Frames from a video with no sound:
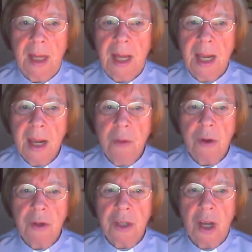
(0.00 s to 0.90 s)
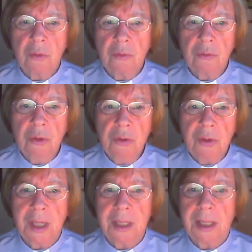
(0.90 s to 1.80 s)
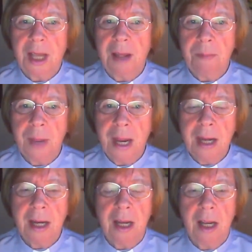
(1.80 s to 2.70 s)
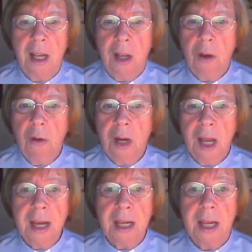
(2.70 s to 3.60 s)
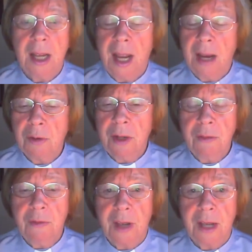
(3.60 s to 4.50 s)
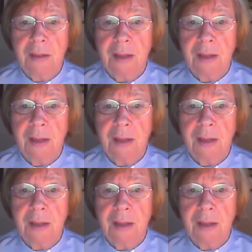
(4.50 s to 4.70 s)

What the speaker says: He was a ruthless campaigner who, like Henry V,